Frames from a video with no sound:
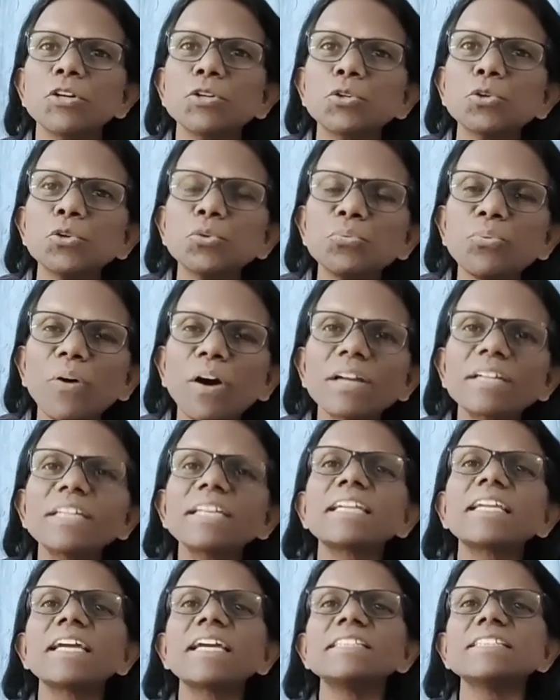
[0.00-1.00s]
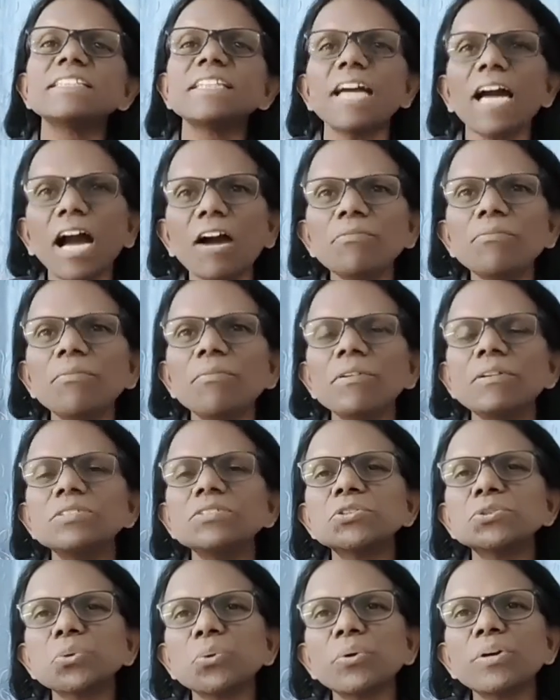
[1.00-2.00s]
240 kg of
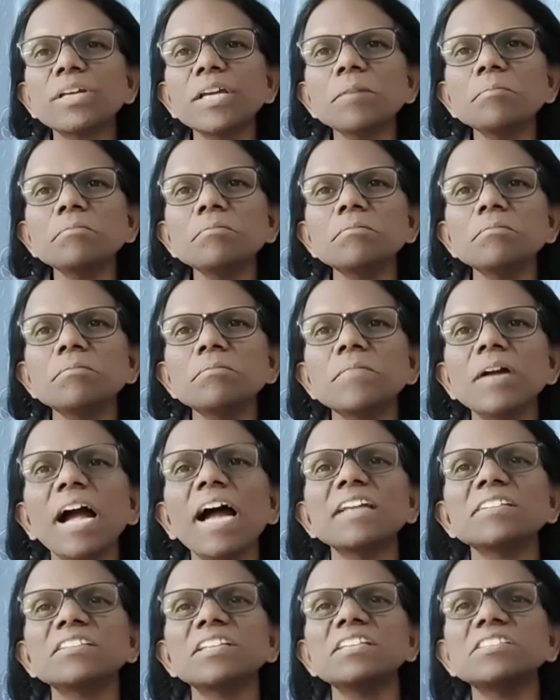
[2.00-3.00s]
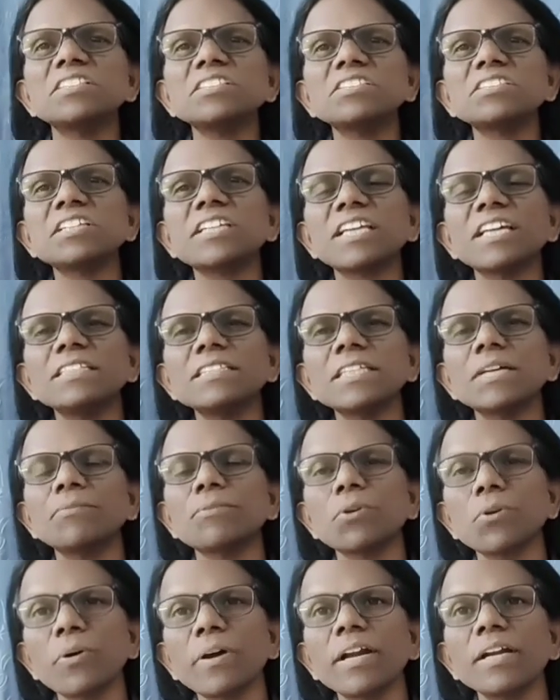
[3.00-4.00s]
sodium and 360 kg
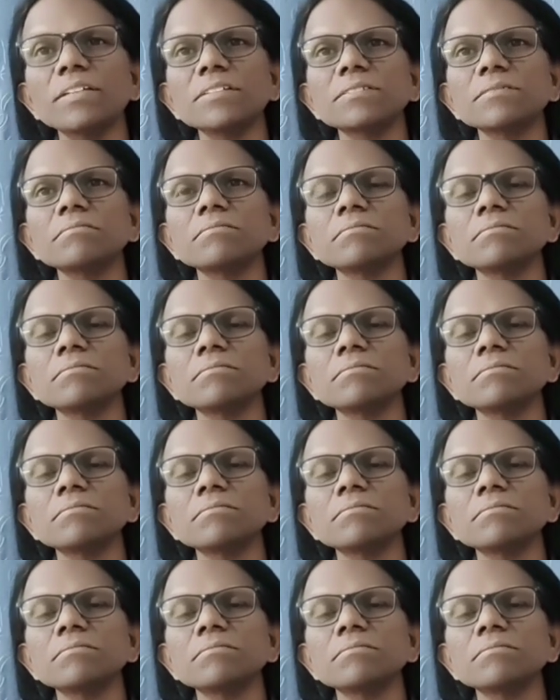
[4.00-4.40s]
of chloride.